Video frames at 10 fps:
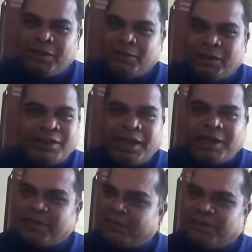When they
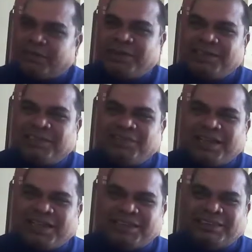enter, they're very
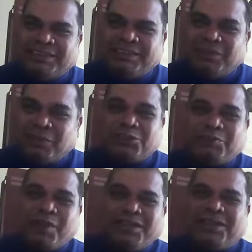civilized. What's the
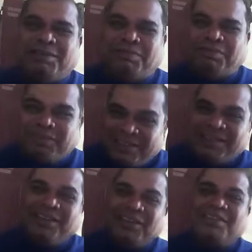point then?
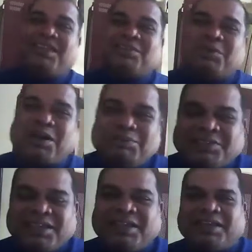That's what I'm
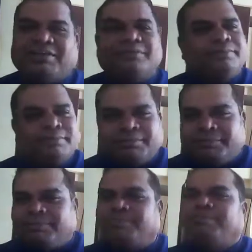saying.
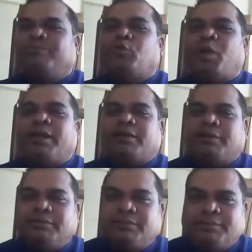Wait.
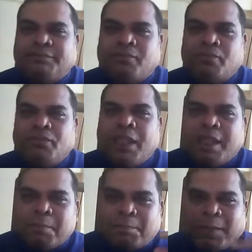
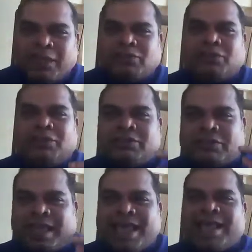
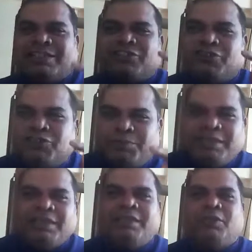Patience has to be
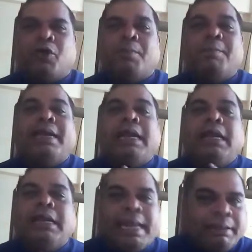your
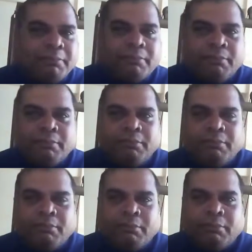middle name.
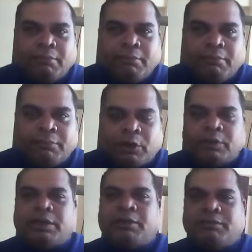
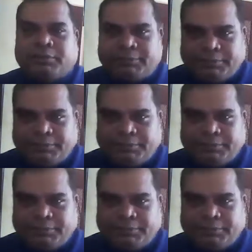Don't doubt.